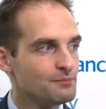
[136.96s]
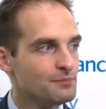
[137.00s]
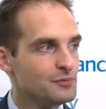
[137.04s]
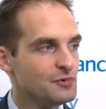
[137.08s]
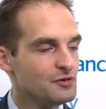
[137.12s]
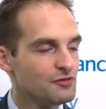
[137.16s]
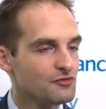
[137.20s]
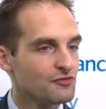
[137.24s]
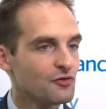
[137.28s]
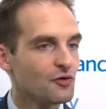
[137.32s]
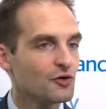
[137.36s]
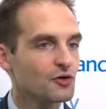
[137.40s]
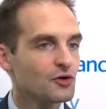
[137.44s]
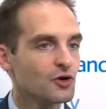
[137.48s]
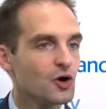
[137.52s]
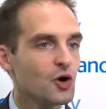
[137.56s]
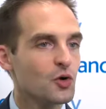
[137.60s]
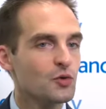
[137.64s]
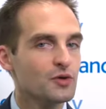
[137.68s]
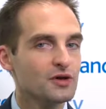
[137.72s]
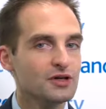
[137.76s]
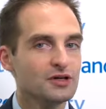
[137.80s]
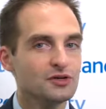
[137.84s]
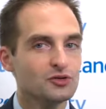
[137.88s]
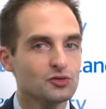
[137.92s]
before
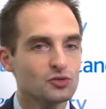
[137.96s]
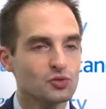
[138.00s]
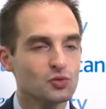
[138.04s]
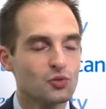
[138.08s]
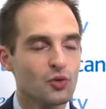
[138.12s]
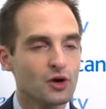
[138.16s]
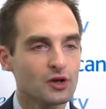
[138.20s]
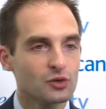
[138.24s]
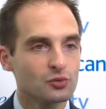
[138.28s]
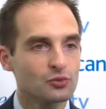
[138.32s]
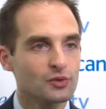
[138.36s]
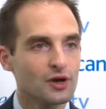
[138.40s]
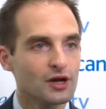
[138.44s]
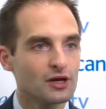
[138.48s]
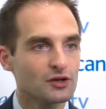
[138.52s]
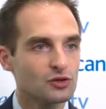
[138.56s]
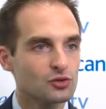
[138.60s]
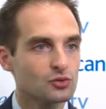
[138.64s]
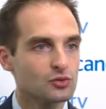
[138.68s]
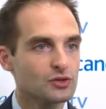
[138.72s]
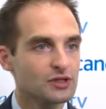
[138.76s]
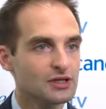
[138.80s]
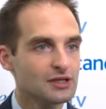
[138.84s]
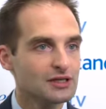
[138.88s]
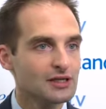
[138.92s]
going into what we are
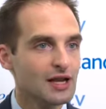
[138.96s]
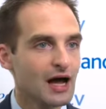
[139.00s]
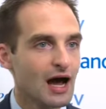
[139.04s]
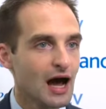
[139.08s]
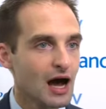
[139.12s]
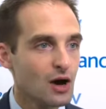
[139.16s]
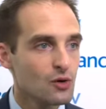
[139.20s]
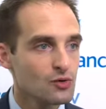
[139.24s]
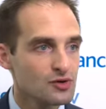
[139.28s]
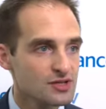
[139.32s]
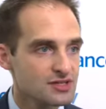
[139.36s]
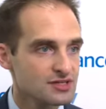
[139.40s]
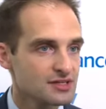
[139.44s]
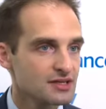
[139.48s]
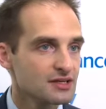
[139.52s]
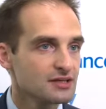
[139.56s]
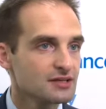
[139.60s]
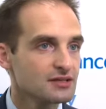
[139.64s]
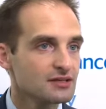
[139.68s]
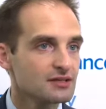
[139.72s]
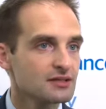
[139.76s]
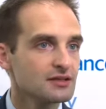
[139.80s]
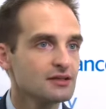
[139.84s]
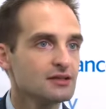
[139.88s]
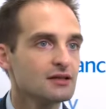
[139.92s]
doing in our
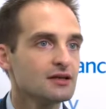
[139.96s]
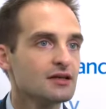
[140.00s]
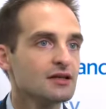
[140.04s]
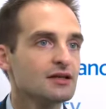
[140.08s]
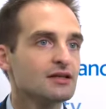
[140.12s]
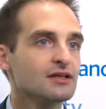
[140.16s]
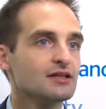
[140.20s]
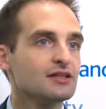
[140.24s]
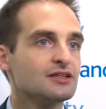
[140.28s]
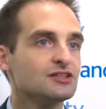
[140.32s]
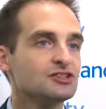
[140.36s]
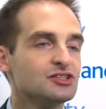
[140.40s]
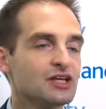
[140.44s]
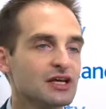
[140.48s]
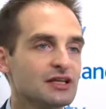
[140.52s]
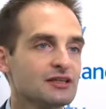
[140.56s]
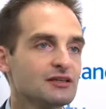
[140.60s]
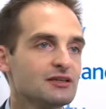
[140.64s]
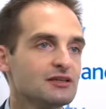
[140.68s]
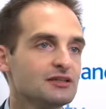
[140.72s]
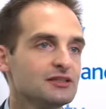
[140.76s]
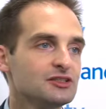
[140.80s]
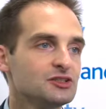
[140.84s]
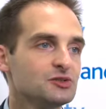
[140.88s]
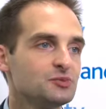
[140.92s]
center,
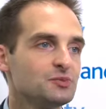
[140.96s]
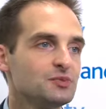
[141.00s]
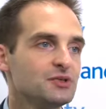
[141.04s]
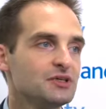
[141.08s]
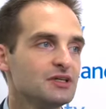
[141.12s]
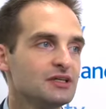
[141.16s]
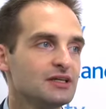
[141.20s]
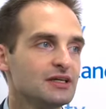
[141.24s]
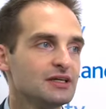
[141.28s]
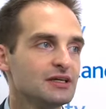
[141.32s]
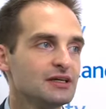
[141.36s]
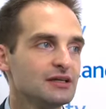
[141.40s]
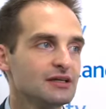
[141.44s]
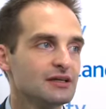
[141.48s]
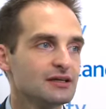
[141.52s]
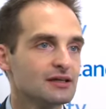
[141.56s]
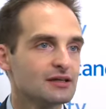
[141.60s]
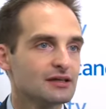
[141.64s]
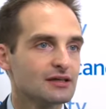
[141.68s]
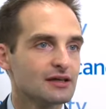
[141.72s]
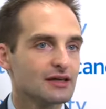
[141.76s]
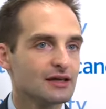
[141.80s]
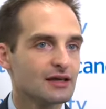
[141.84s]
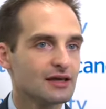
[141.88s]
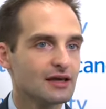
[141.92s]
generally speaking,
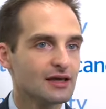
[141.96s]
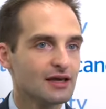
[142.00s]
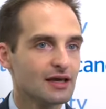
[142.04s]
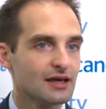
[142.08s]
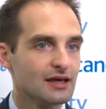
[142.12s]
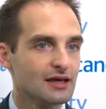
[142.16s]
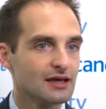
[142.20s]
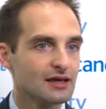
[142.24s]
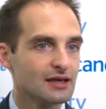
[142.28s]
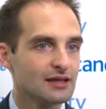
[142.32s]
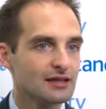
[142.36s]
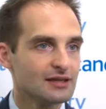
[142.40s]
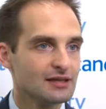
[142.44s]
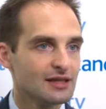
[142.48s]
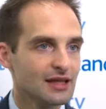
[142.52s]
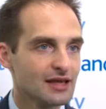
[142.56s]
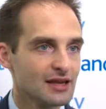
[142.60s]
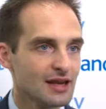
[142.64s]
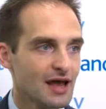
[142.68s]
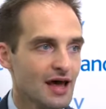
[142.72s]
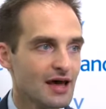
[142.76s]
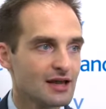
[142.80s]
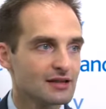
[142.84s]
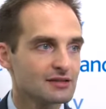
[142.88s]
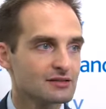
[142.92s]

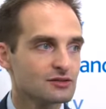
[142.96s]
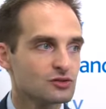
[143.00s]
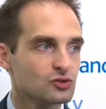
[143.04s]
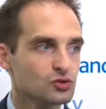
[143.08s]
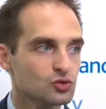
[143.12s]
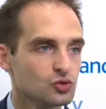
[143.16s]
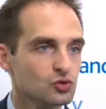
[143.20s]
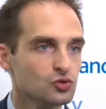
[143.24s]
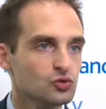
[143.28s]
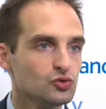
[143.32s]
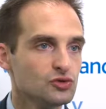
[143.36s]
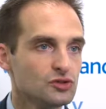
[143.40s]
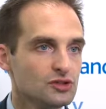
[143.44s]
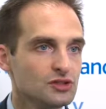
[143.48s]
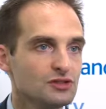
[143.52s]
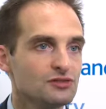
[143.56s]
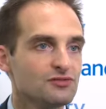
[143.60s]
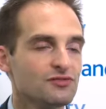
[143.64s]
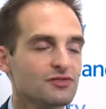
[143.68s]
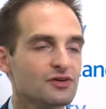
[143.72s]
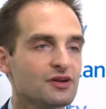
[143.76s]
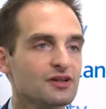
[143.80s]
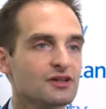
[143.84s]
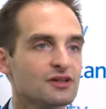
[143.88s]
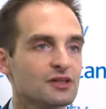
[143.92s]
there are two
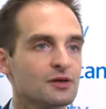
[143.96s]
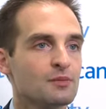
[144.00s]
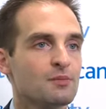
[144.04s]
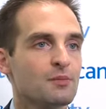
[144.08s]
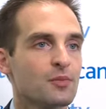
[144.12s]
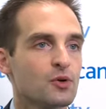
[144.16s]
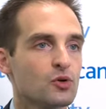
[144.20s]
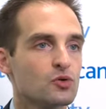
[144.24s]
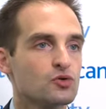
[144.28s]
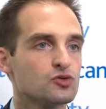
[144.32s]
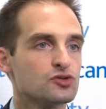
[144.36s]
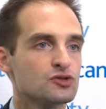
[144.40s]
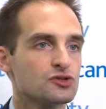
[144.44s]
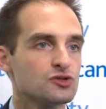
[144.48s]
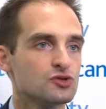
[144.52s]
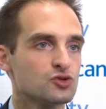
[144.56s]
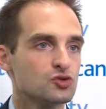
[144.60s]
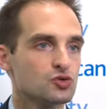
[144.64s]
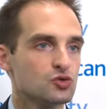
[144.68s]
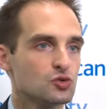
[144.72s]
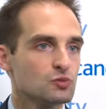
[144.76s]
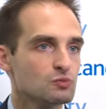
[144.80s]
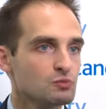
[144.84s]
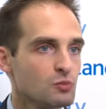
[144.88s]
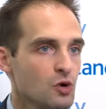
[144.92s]
different approaches
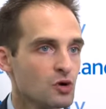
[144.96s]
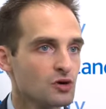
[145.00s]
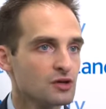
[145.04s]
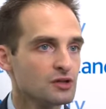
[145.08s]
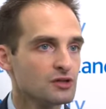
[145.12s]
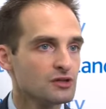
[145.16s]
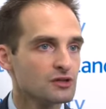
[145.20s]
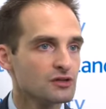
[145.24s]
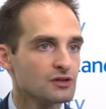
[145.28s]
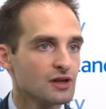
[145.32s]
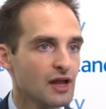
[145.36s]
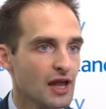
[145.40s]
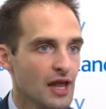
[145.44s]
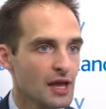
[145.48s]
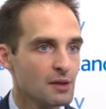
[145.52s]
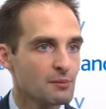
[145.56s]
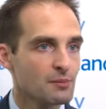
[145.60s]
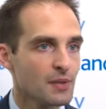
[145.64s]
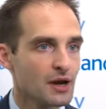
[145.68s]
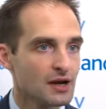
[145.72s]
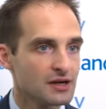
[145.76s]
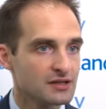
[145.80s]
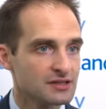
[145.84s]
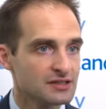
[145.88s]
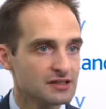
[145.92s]
to monitor
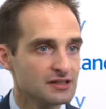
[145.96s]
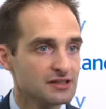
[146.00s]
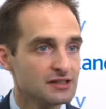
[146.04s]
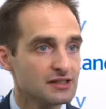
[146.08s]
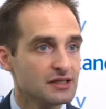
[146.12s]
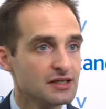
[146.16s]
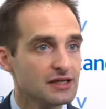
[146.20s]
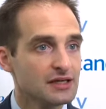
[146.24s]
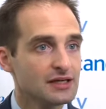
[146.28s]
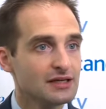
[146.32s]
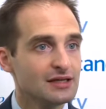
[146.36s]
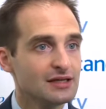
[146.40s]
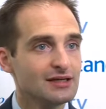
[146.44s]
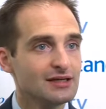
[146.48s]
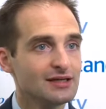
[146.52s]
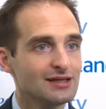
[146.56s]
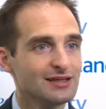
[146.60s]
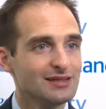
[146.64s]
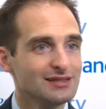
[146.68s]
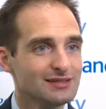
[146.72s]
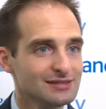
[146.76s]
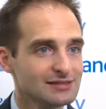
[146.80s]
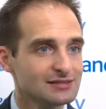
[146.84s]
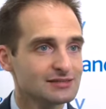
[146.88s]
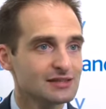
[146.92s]
MRD
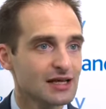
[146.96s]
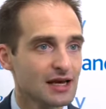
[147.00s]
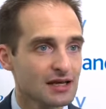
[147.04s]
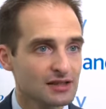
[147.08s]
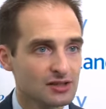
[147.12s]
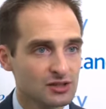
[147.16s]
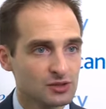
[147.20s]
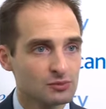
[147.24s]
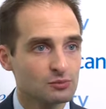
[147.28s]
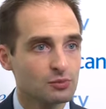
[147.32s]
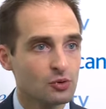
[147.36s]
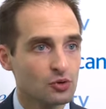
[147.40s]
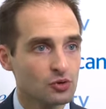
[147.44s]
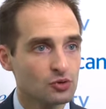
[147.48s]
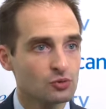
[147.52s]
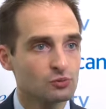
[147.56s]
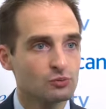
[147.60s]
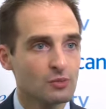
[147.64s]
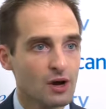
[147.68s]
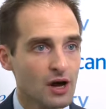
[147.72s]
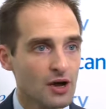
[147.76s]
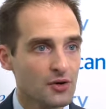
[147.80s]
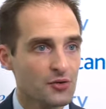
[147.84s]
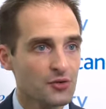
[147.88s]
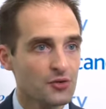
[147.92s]
inside the bone
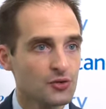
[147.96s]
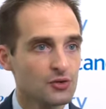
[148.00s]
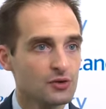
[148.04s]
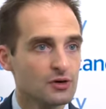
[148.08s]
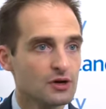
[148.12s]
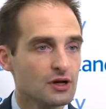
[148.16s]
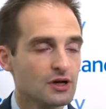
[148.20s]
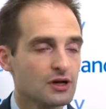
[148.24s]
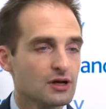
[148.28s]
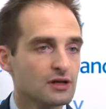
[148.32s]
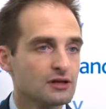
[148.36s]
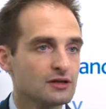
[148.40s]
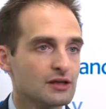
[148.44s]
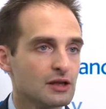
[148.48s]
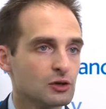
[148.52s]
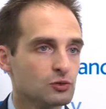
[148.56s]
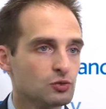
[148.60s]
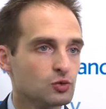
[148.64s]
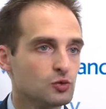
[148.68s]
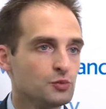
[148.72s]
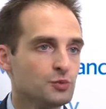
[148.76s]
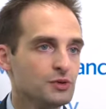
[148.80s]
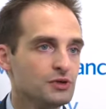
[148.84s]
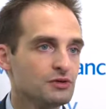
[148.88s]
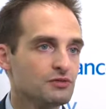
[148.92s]
marrow. That
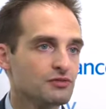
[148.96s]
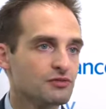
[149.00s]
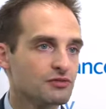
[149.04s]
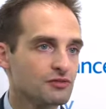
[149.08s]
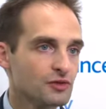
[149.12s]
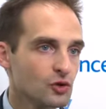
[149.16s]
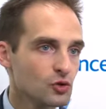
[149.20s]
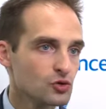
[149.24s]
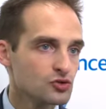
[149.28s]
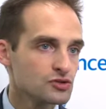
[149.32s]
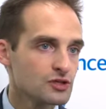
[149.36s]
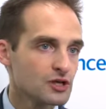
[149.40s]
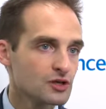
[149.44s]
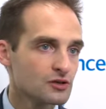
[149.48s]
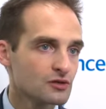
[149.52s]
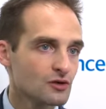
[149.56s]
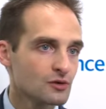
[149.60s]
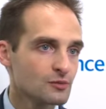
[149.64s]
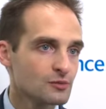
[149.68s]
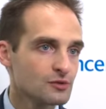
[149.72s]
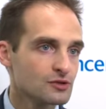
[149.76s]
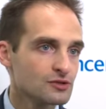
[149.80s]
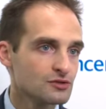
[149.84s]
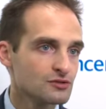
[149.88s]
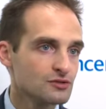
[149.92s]
would be flow
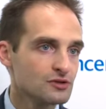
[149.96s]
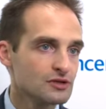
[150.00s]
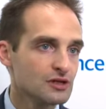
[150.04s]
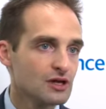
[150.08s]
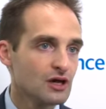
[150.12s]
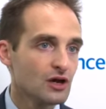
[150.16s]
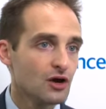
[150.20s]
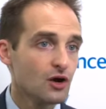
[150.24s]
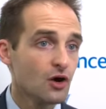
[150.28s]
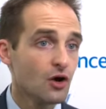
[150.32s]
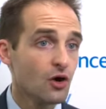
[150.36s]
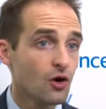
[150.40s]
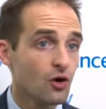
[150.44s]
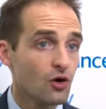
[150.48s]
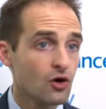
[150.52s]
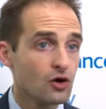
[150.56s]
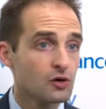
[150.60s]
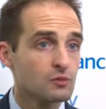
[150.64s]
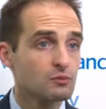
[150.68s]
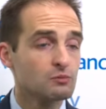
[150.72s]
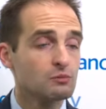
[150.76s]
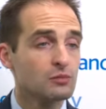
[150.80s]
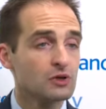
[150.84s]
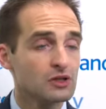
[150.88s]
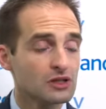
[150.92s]
cytometry or
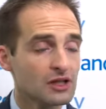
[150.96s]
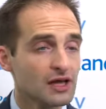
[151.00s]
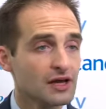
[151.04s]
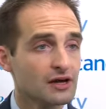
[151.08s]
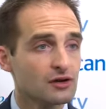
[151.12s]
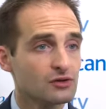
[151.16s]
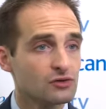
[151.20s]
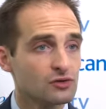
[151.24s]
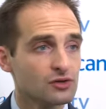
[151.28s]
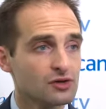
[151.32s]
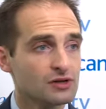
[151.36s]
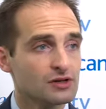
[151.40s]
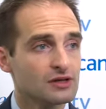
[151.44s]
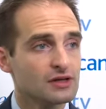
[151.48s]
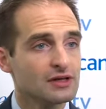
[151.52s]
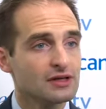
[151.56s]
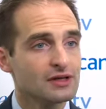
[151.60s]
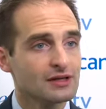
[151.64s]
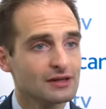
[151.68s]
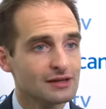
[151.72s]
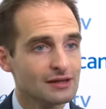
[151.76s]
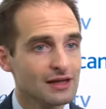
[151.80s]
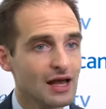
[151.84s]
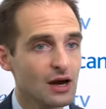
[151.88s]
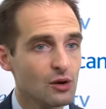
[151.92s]
molecular,
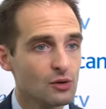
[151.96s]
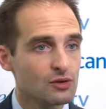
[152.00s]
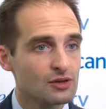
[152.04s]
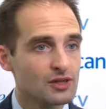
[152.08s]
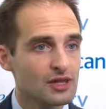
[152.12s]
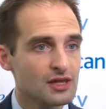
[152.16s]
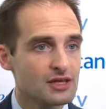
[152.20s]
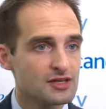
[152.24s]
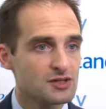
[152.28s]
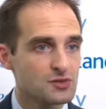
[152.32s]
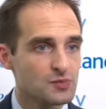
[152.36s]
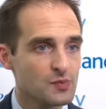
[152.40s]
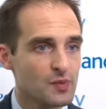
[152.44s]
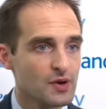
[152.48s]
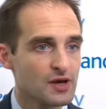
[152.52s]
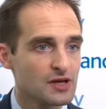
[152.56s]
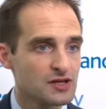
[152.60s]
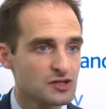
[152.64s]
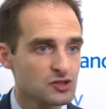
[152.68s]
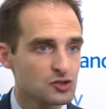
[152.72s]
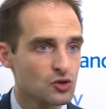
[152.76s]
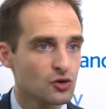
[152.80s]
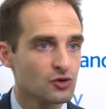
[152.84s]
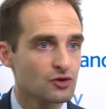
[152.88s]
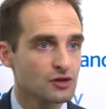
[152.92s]
nowadays
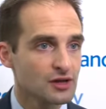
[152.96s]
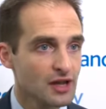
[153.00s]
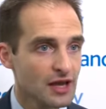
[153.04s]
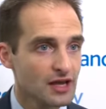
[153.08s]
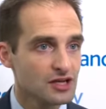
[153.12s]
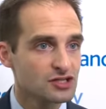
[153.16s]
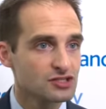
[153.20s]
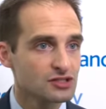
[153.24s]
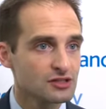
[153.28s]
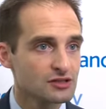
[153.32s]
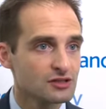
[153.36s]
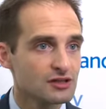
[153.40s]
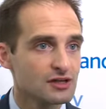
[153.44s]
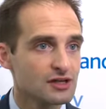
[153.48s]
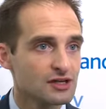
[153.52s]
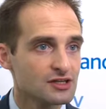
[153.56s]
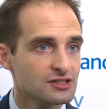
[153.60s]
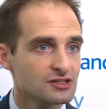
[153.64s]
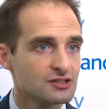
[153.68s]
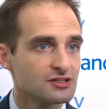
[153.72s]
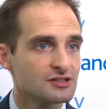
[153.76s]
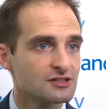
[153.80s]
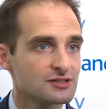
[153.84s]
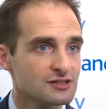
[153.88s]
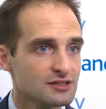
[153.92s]
based on next
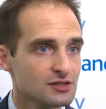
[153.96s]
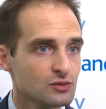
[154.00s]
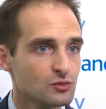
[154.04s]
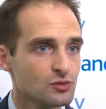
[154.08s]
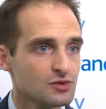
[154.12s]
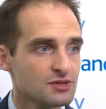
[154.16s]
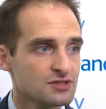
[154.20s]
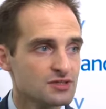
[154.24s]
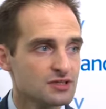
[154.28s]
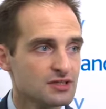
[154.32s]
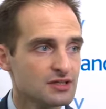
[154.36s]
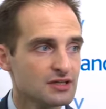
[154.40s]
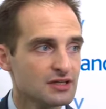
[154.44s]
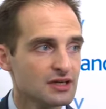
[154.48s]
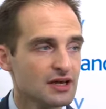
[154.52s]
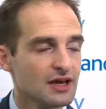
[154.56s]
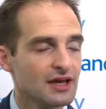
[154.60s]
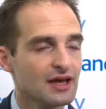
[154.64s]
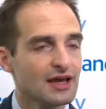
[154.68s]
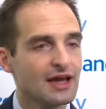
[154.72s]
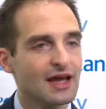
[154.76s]
generation sequencing.